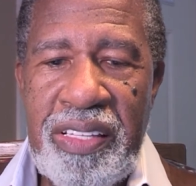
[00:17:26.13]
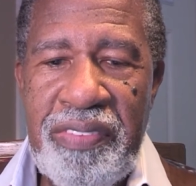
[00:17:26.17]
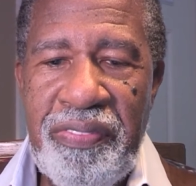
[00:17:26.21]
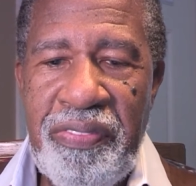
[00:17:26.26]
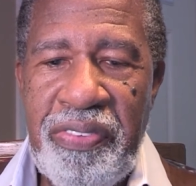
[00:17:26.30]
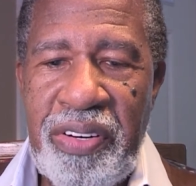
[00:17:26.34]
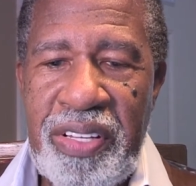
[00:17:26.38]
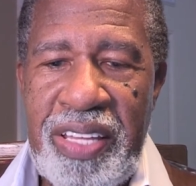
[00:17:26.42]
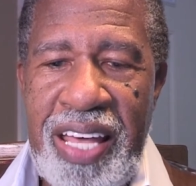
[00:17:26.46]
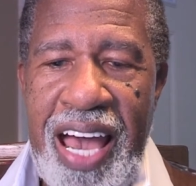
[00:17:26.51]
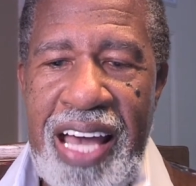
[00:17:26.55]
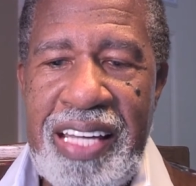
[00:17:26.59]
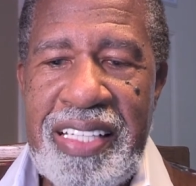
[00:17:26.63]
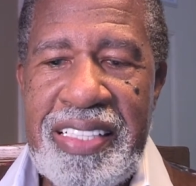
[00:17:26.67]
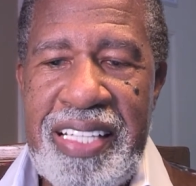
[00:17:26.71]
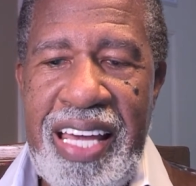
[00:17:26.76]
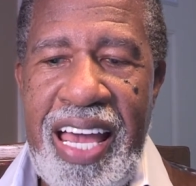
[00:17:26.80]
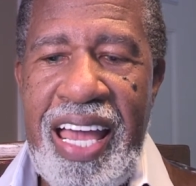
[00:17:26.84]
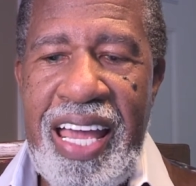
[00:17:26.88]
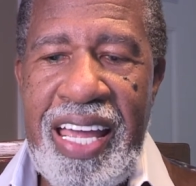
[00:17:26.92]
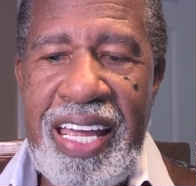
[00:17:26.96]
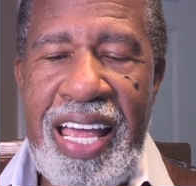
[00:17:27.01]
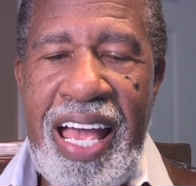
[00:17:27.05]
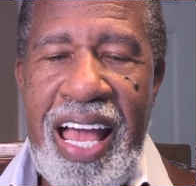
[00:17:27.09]
for that
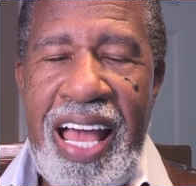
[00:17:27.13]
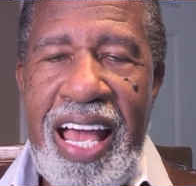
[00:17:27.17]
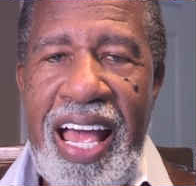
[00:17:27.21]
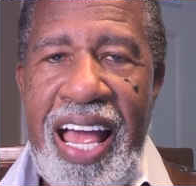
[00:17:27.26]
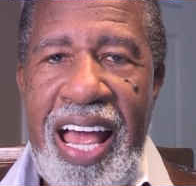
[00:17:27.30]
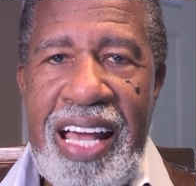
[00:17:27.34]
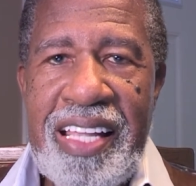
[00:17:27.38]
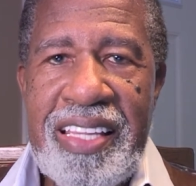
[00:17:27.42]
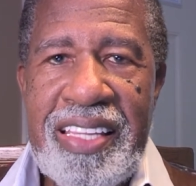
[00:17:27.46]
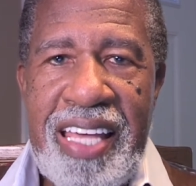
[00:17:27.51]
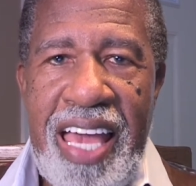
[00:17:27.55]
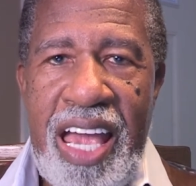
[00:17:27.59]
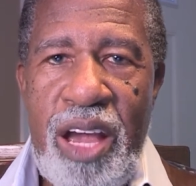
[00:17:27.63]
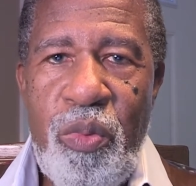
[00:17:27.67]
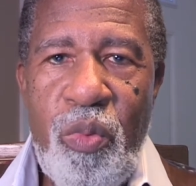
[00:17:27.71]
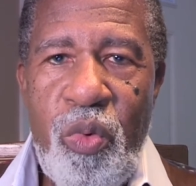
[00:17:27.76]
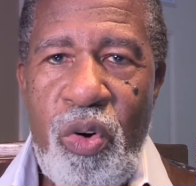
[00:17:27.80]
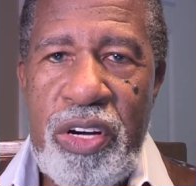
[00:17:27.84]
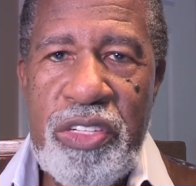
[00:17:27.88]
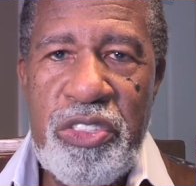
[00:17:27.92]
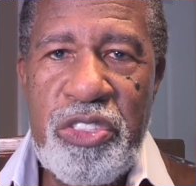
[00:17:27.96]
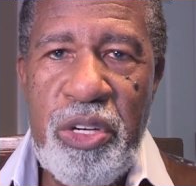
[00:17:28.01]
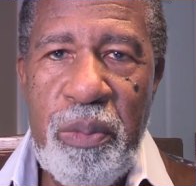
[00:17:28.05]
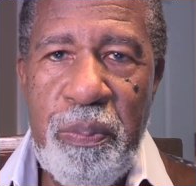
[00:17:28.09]
day, and they
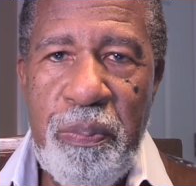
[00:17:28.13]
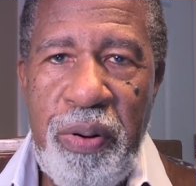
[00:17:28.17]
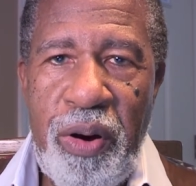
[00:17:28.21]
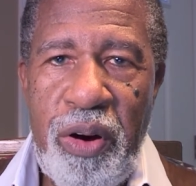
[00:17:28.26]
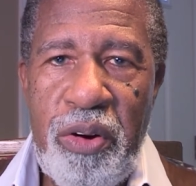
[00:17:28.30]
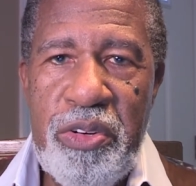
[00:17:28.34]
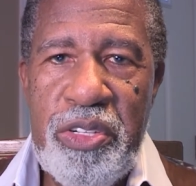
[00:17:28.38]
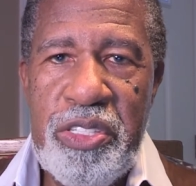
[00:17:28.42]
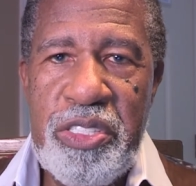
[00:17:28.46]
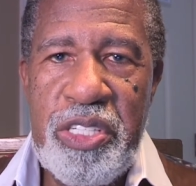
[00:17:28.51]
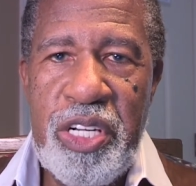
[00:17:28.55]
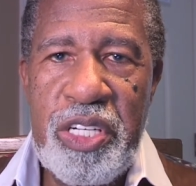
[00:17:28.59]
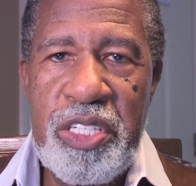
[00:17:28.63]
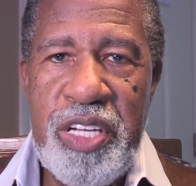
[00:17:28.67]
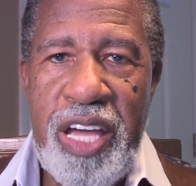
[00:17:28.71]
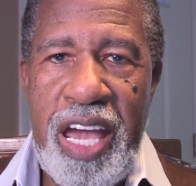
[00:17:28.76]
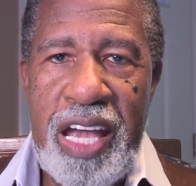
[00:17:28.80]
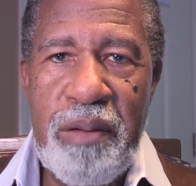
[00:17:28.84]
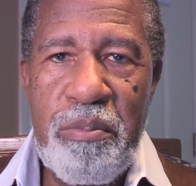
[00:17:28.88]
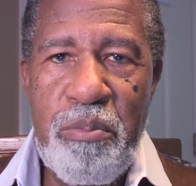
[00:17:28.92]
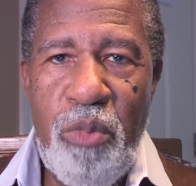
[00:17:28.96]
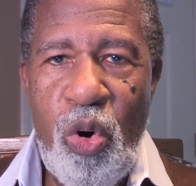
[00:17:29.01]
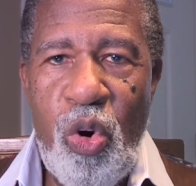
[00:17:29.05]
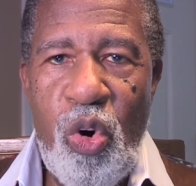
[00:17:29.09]
weren't supposed to
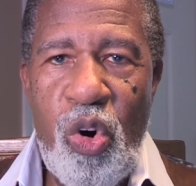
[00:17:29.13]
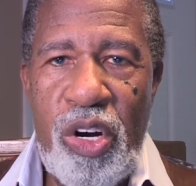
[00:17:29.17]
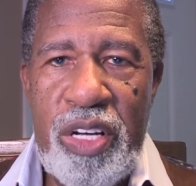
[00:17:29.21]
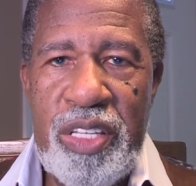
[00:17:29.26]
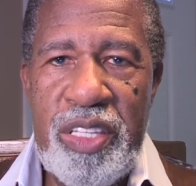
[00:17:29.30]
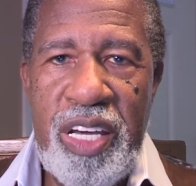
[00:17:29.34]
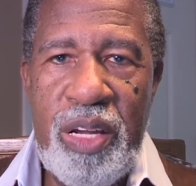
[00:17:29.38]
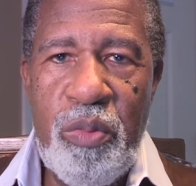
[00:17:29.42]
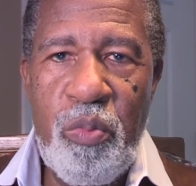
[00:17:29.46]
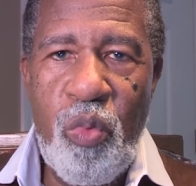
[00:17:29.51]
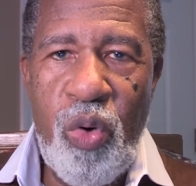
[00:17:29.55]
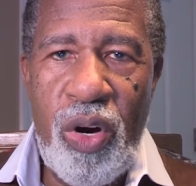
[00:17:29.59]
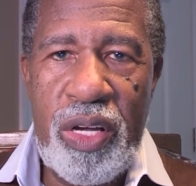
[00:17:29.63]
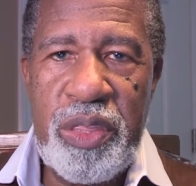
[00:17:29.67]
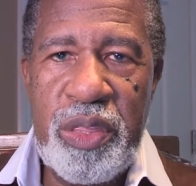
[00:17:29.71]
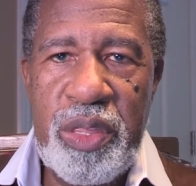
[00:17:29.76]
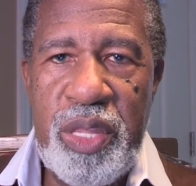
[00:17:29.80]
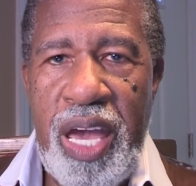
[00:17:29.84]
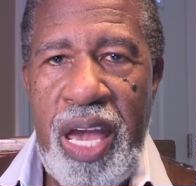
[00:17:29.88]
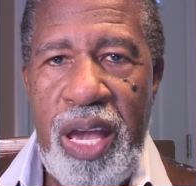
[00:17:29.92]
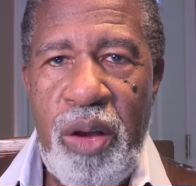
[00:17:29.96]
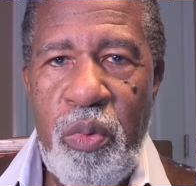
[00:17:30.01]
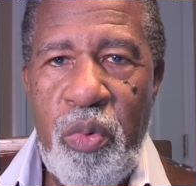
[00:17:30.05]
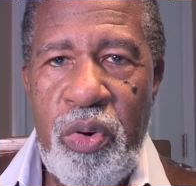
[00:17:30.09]
take more than what
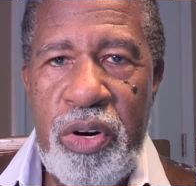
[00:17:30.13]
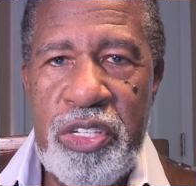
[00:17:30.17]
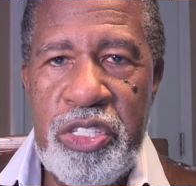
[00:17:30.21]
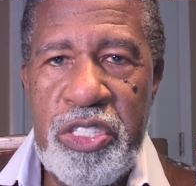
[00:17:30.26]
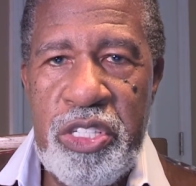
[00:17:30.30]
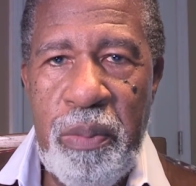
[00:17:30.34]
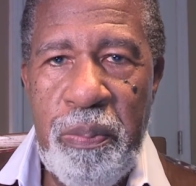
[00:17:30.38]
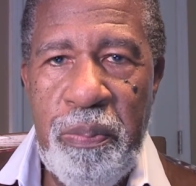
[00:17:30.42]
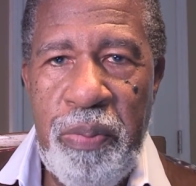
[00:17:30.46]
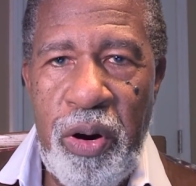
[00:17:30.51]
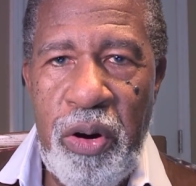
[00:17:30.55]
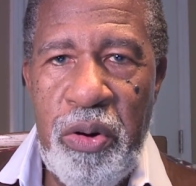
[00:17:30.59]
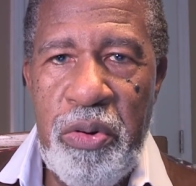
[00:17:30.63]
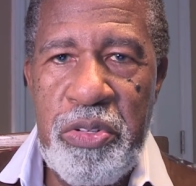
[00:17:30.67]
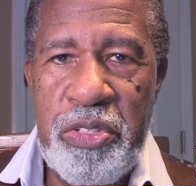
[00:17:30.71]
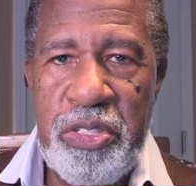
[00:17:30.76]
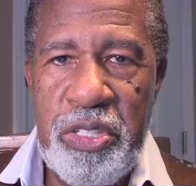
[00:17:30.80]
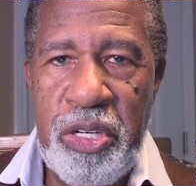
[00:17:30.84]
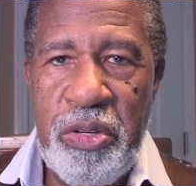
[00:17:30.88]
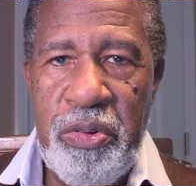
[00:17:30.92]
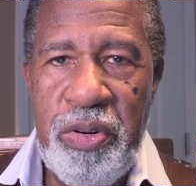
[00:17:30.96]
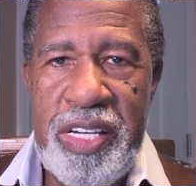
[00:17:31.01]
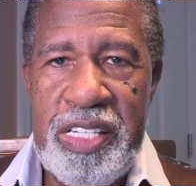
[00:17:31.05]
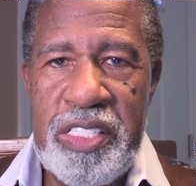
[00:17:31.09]
they were supposed
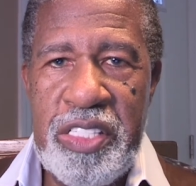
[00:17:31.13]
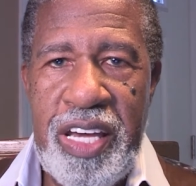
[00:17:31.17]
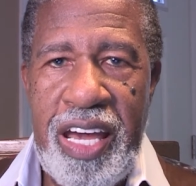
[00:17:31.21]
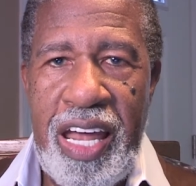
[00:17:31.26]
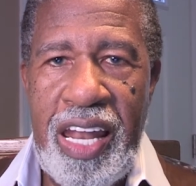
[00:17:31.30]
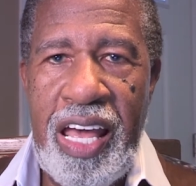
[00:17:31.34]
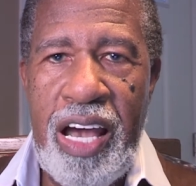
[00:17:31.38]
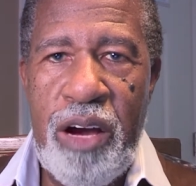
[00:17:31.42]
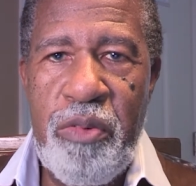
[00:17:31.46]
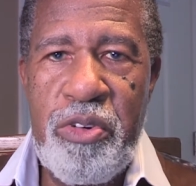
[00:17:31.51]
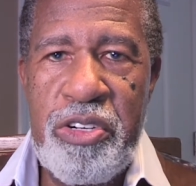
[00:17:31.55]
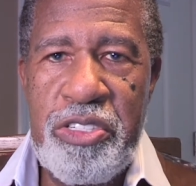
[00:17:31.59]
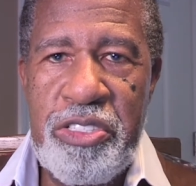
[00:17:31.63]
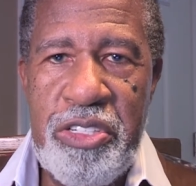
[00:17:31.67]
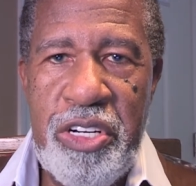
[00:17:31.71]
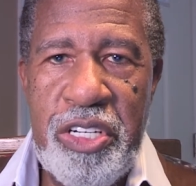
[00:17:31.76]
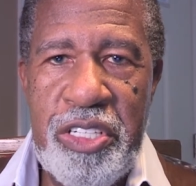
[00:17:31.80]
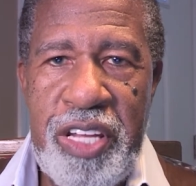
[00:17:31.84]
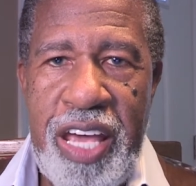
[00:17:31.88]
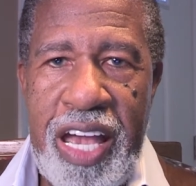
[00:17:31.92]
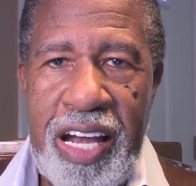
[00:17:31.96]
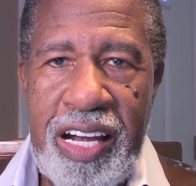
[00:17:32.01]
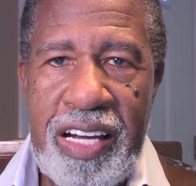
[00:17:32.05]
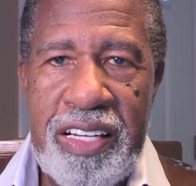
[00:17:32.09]
to. He said, "I want you to
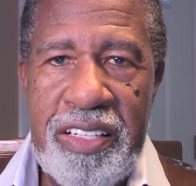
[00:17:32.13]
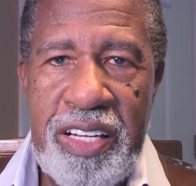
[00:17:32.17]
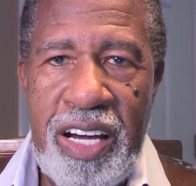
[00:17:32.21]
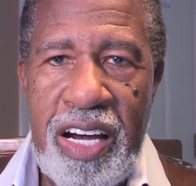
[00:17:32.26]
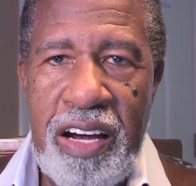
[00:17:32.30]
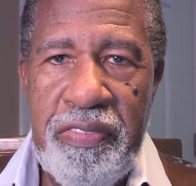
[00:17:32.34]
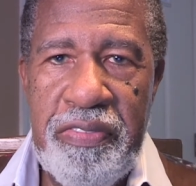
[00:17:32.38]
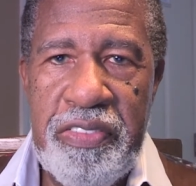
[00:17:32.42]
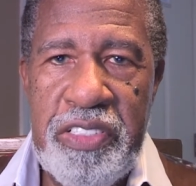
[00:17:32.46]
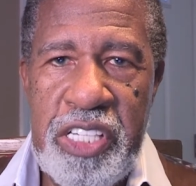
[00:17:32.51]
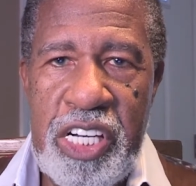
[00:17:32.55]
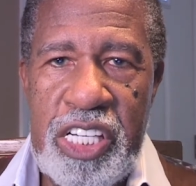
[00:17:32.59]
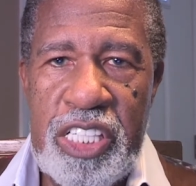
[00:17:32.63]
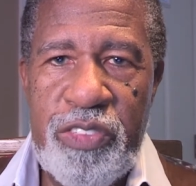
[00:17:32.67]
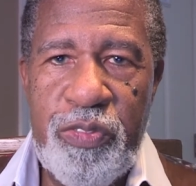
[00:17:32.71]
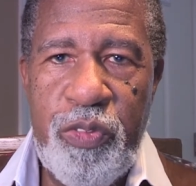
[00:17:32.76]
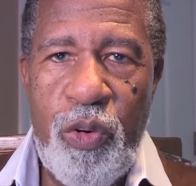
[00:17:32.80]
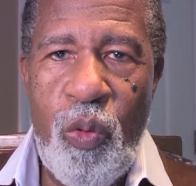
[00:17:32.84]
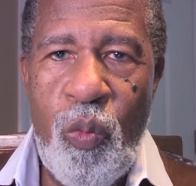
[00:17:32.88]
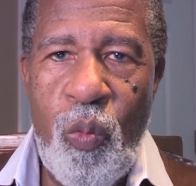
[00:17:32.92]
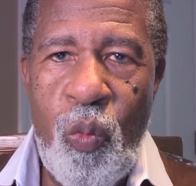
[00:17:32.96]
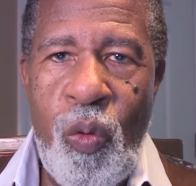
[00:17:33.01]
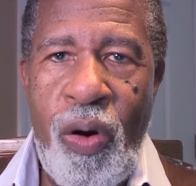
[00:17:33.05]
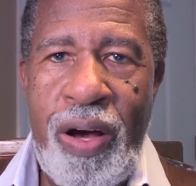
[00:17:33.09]
take enough just
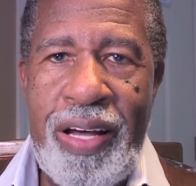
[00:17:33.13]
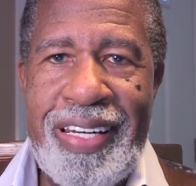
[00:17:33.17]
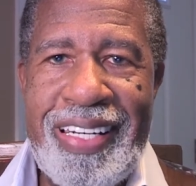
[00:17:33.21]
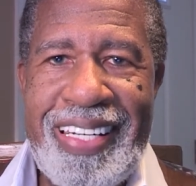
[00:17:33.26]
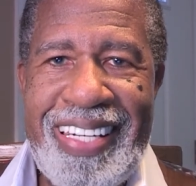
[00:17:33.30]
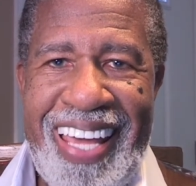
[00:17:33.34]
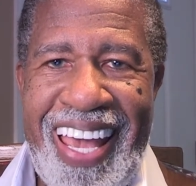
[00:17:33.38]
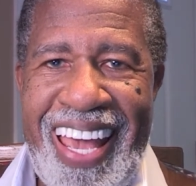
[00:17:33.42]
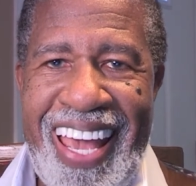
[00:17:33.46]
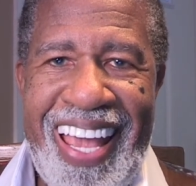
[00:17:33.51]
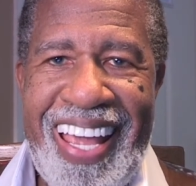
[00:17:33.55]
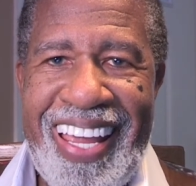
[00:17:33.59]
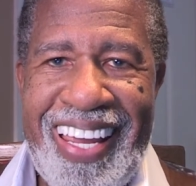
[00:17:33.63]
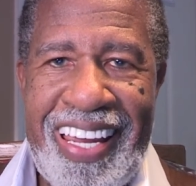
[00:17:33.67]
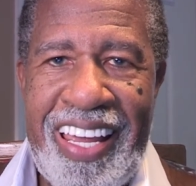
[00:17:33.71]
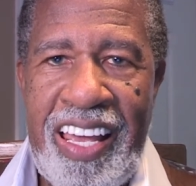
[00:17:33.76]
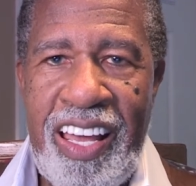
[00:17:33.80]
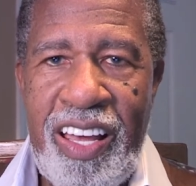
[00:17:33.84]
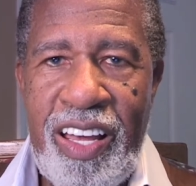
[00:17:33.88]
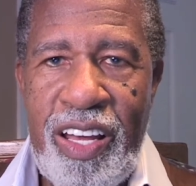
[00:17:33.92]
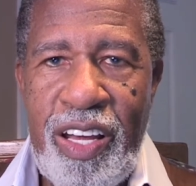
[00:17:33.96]
for one day,"